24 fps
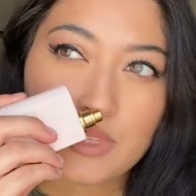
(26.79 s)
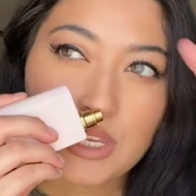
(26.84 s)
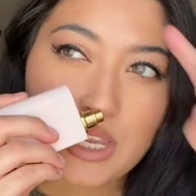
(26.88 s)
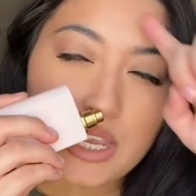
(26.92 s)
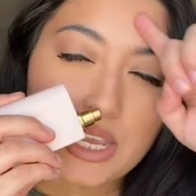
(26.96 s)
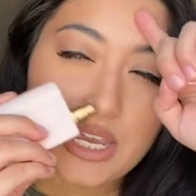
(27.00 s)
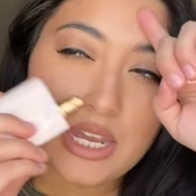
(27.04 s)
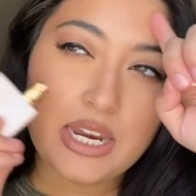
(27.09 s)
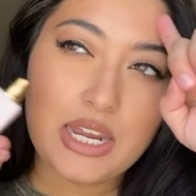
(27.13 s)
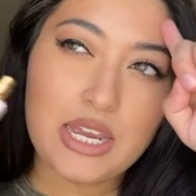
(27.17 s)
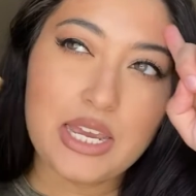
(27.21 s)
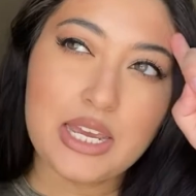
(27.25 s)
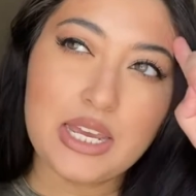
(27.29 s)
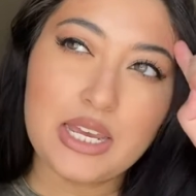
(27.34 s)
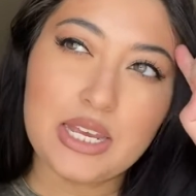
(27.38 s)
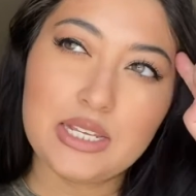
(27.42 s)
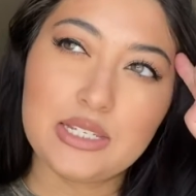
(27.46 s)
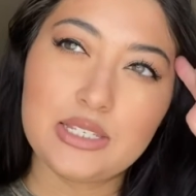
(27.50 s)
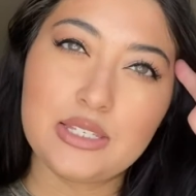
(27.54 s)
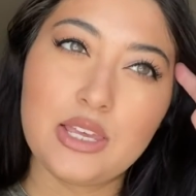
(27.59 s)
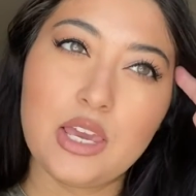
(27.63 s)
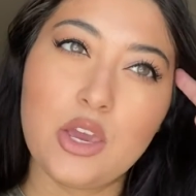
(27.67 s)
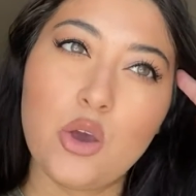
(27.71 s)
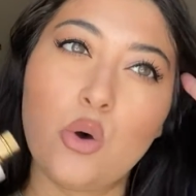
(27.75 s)
It
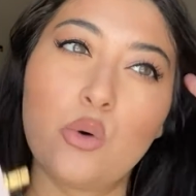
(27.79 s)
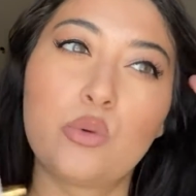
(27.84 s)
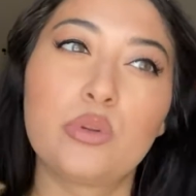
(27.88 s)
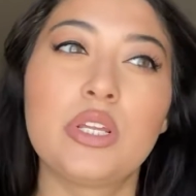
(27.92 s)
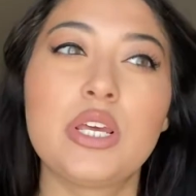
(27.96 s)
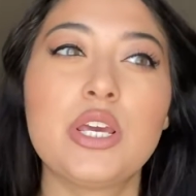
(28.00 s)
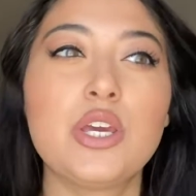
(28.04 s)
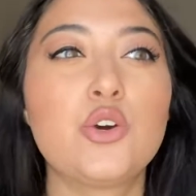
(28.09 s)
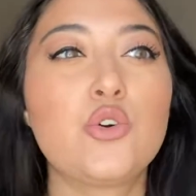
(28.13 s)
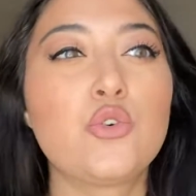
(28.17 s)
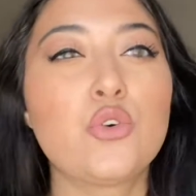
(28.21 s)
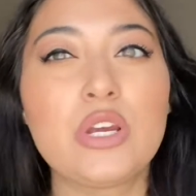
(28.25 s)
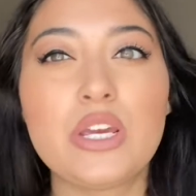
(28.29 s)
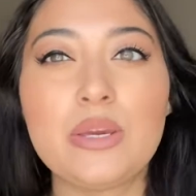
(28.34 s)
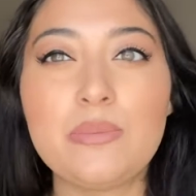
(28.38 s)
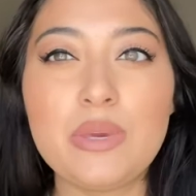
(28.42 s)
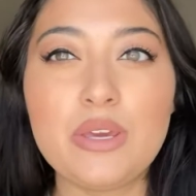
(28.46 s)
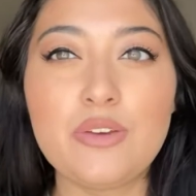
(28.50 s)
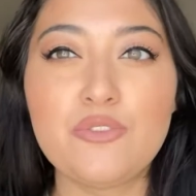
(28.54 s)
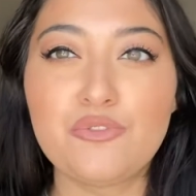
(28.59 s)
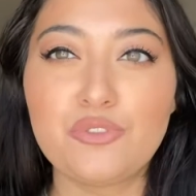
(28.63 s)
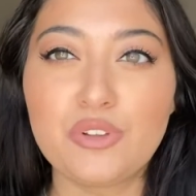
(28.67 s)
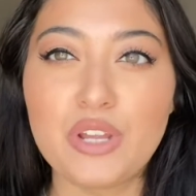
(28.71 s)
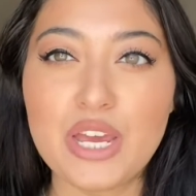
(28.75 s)
is the only creamy
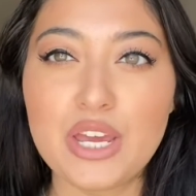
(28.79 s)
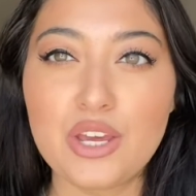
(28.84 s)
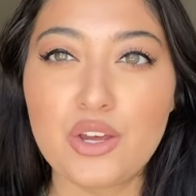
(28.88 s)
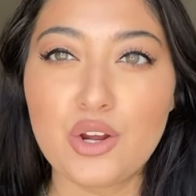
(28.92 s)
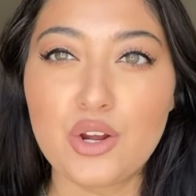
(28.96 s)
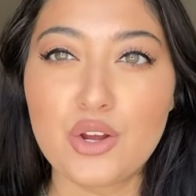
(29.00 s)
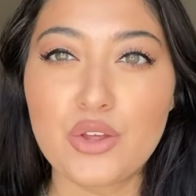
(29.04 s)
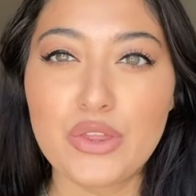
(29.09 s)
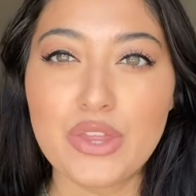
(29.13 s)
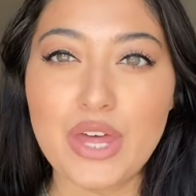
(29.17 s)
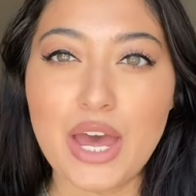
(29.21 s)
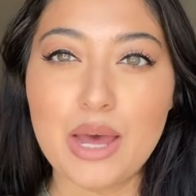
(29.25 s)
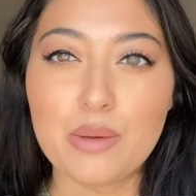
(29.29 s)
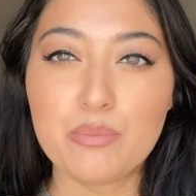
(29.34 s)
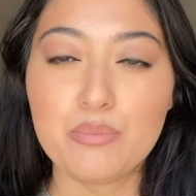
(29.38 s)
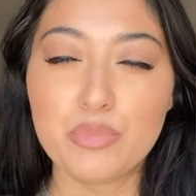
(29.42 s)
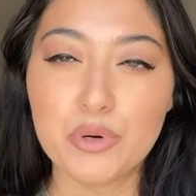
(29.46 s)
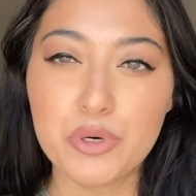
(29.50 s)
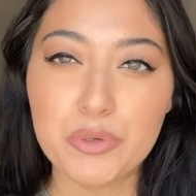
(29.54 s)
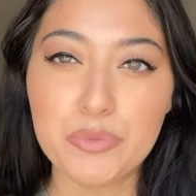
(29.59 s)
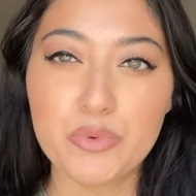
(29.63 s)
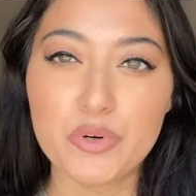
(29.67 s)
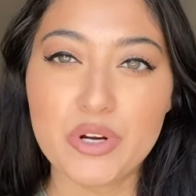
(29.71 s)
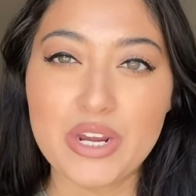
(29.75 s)
flanker that
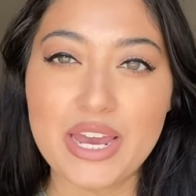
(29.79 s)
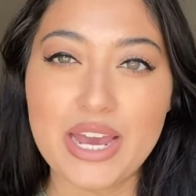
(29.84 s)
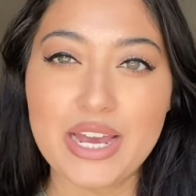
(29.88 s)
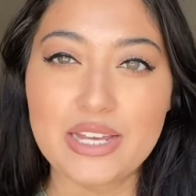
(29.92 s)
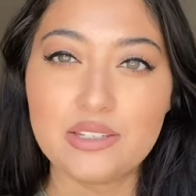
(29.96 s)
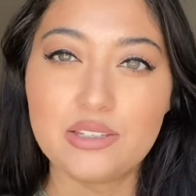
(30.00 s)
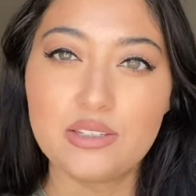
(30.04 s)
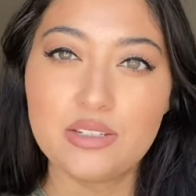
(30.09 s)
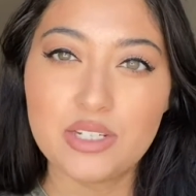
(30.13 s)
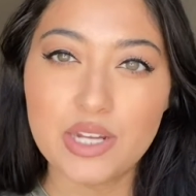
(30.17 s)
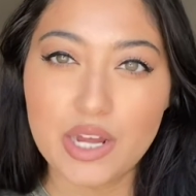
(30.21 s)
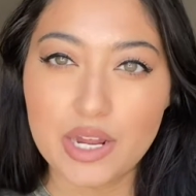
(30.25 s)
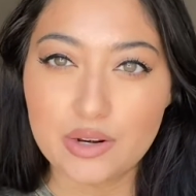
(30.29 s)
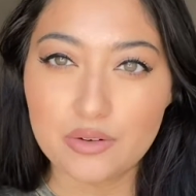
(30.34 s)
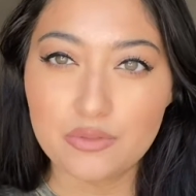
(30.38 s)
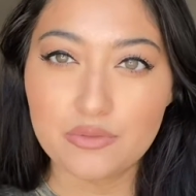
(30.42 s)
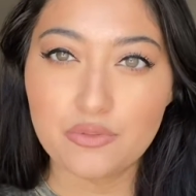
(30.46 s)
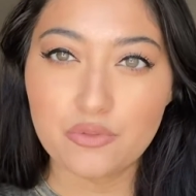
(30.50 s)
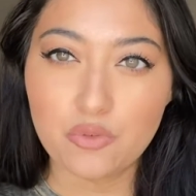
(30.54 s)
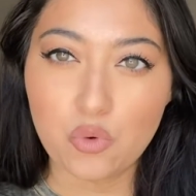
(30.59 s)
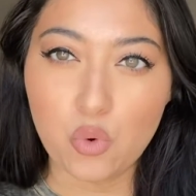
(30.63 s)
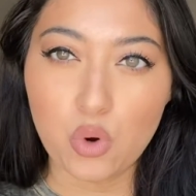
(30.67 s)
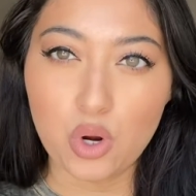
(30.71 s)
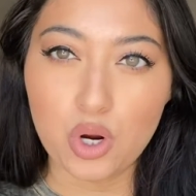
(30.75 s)
Burberry has done
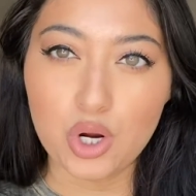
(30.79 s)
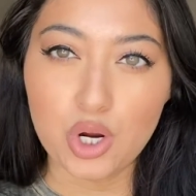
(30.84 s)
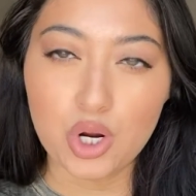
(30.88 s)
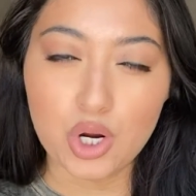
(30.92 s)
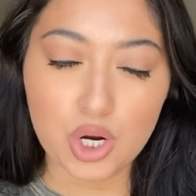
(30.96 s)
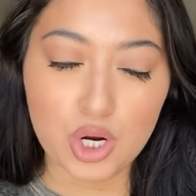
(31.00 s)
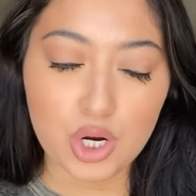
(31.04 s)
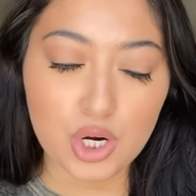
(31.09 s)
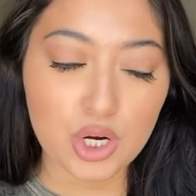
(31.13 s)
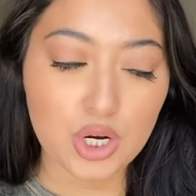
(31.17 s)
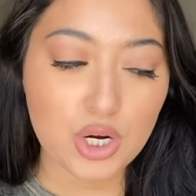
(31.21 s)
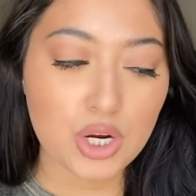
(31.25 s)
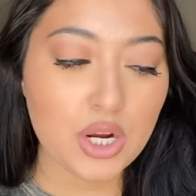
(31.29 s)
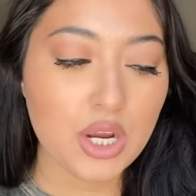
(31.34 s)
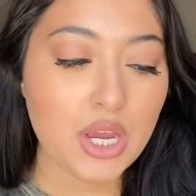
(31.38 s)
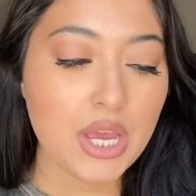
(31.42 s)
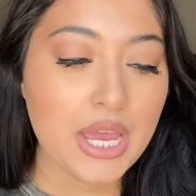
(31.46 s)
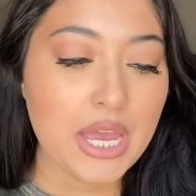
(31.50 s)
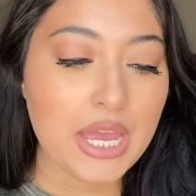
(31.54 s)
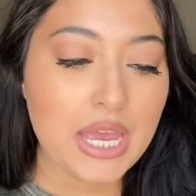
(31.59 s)
for her.